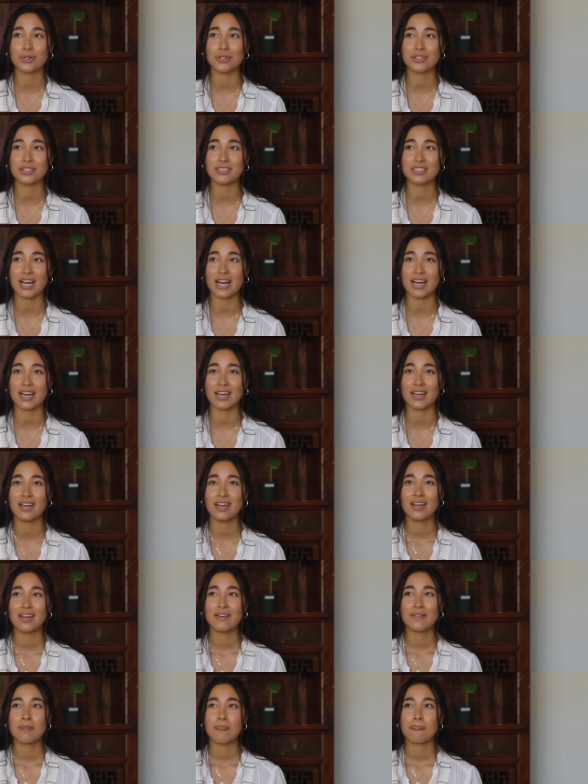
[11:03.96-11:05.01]
world, I
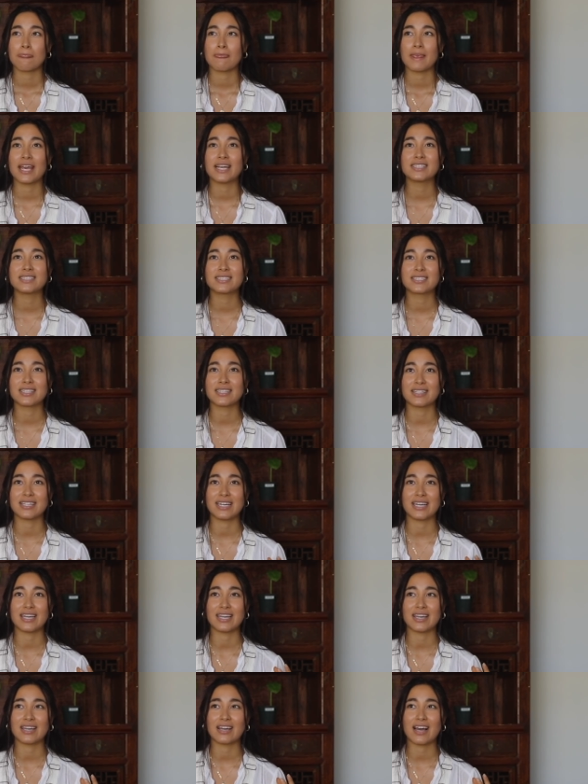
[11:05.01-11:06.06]

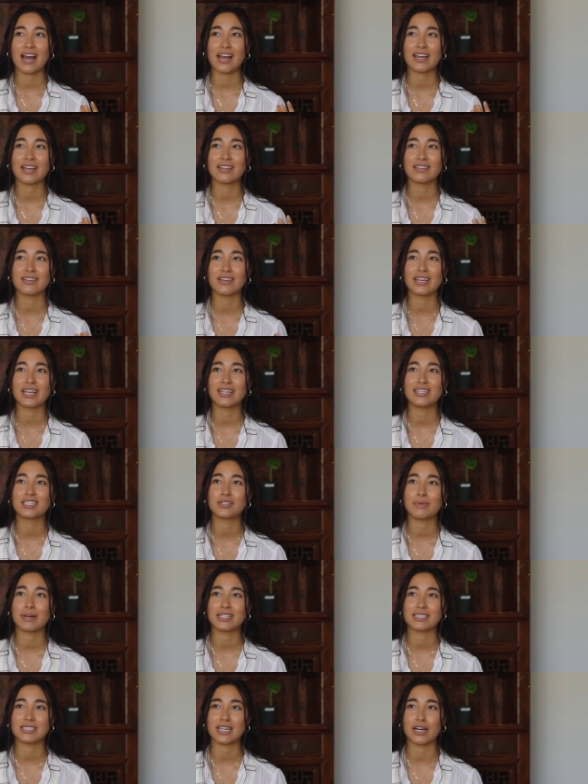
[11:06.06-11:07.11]
instantly can look into
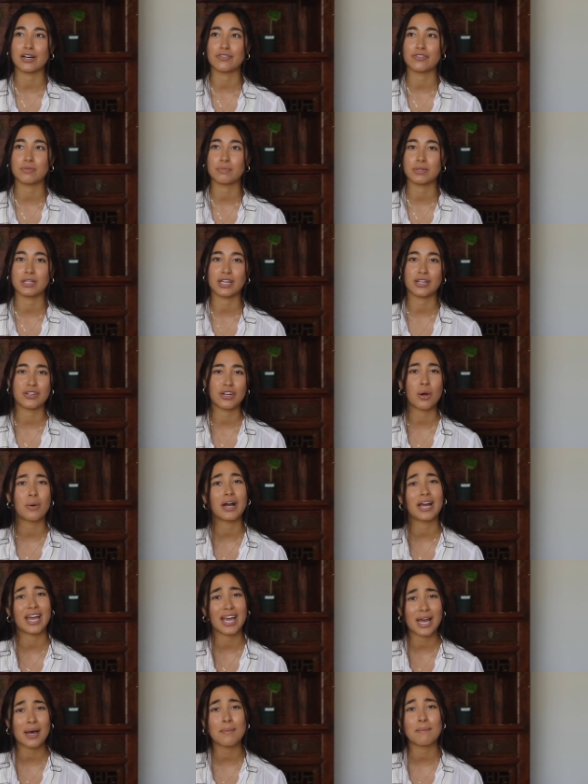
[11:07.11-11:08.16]
myself and be like, no,
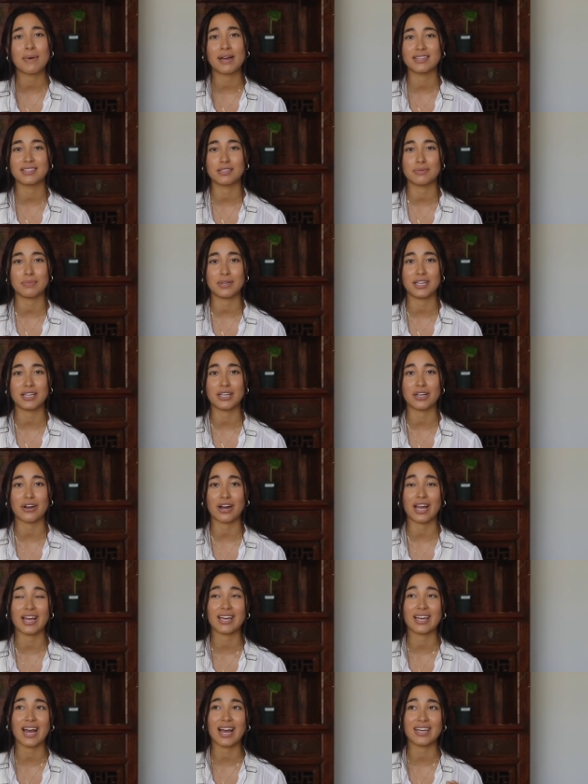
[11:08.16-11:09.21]
I am meant to be here.
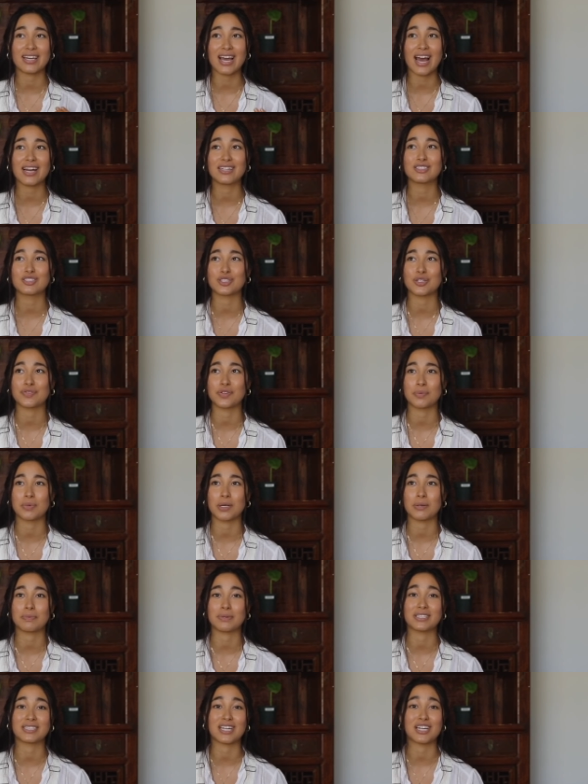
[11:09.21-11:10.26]
I can serve a
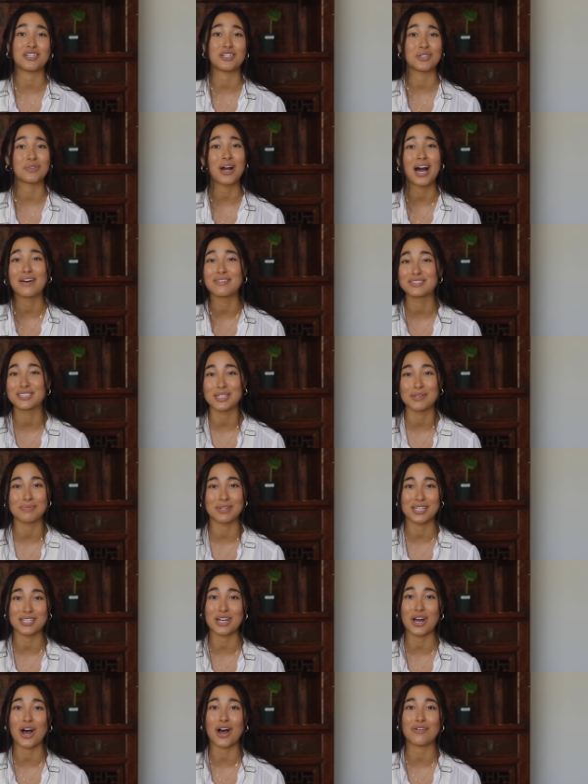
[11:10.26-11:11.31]
purpose. I do have
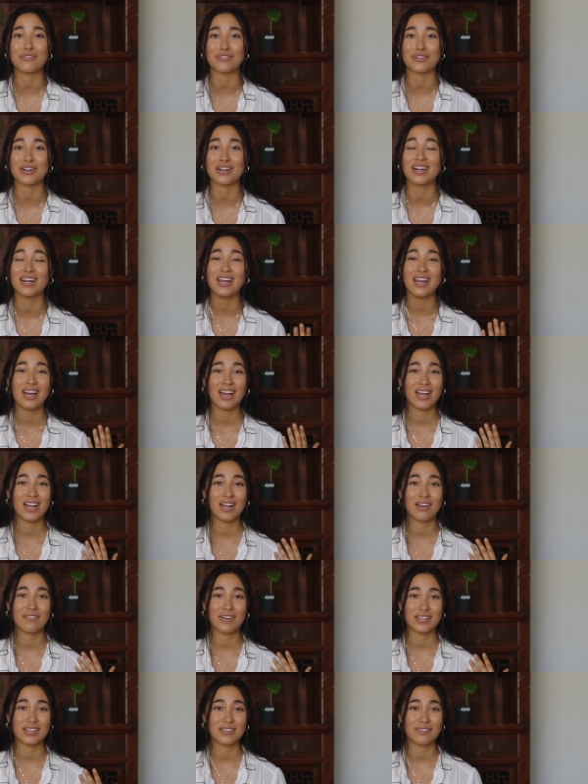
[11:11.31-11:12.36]
something to offer. And
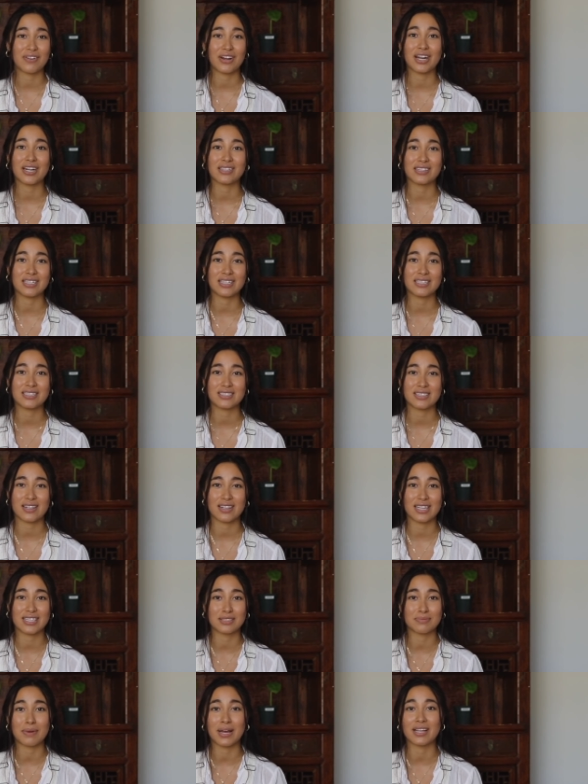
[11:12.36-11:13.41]
if at the very least
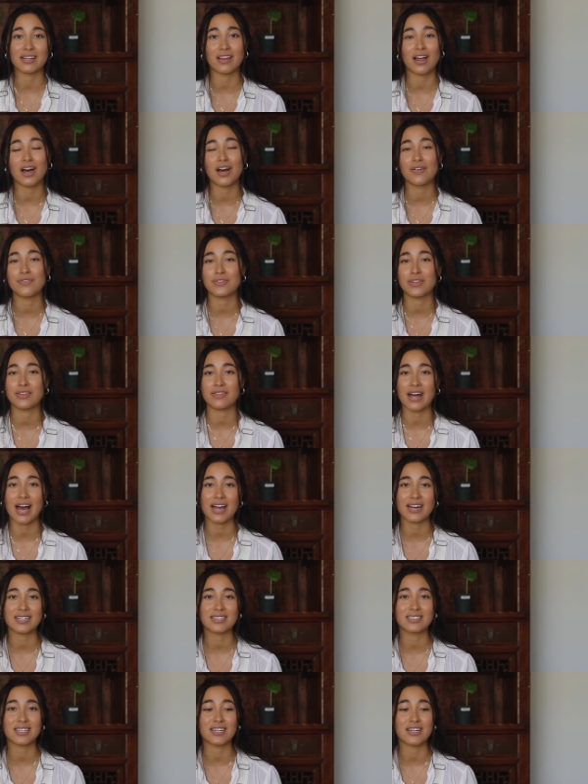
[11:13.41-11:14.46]
it's my love, then
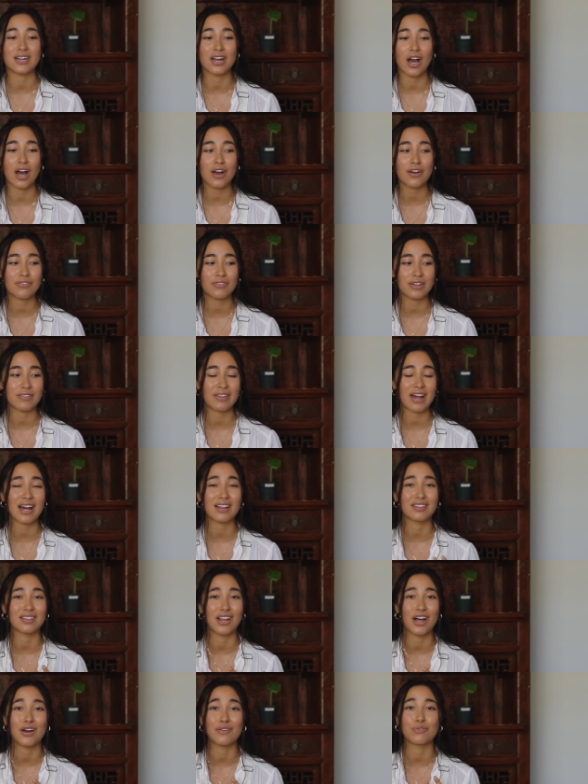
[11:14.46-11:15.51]
that is enough. And
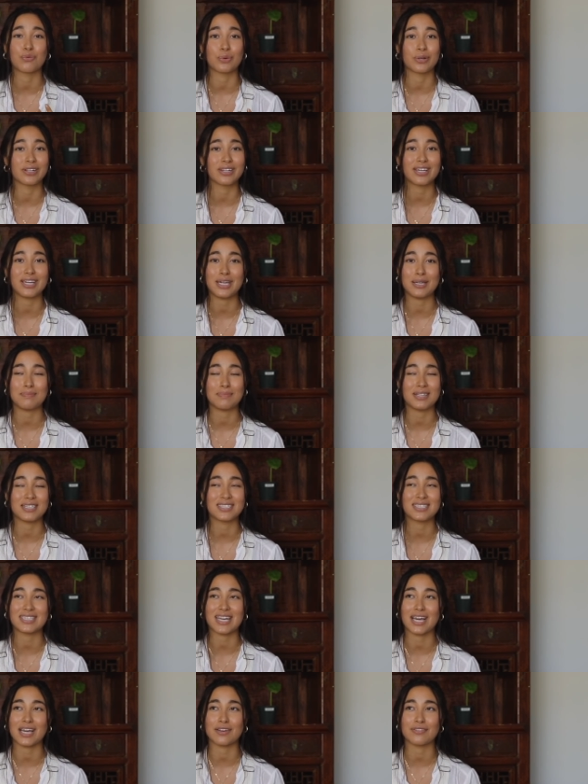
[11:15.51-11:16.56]
that love will keep me
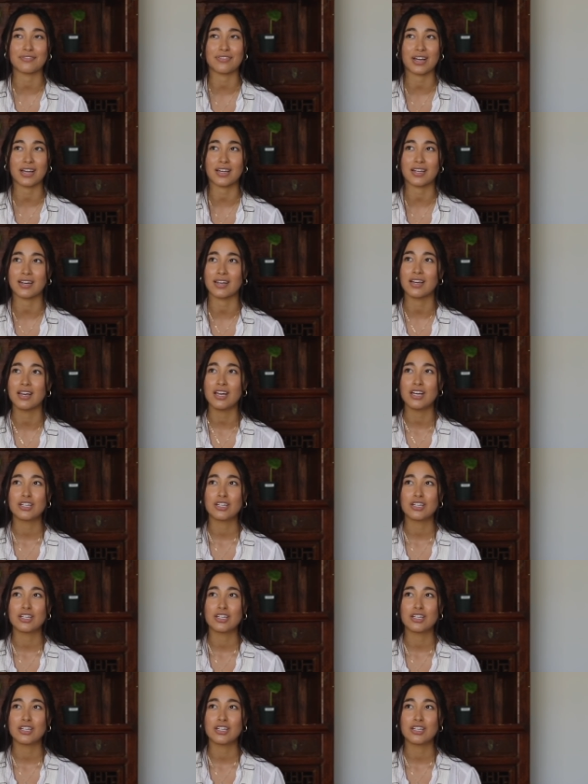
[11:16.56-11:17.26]
safe. And